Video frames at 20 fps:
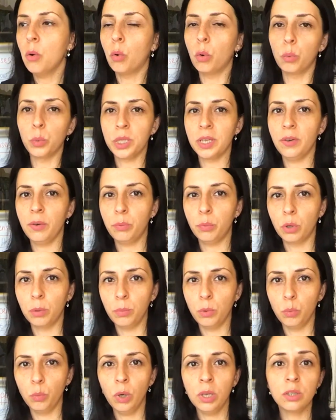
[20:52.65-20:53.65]
or whatever
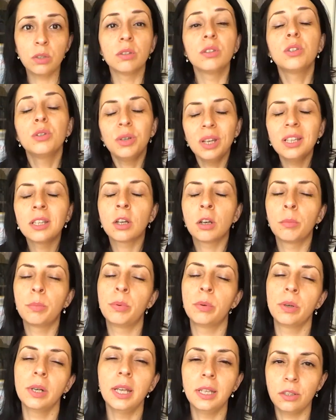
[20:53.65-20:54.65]
form you want to
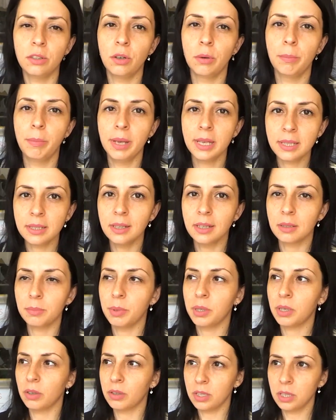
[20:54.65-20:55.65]
incorporate your
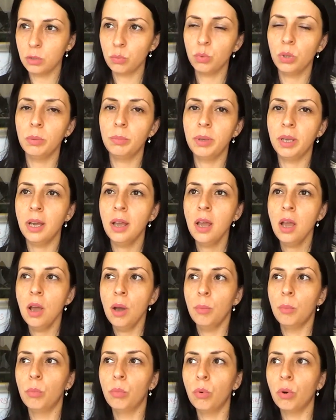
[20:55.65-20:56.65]
business, because it will be
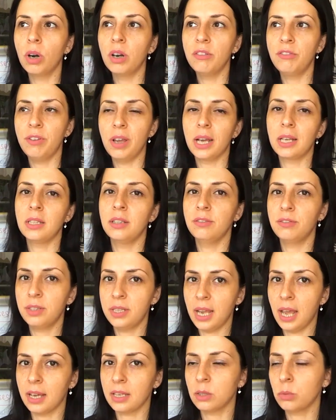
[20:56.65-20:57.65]
more
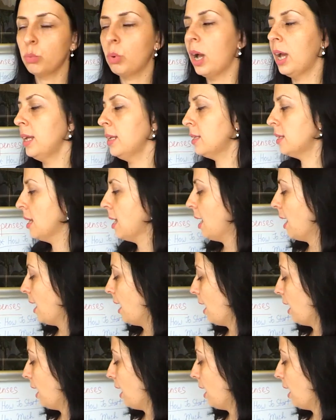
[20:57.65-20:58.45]
effective tax-wise.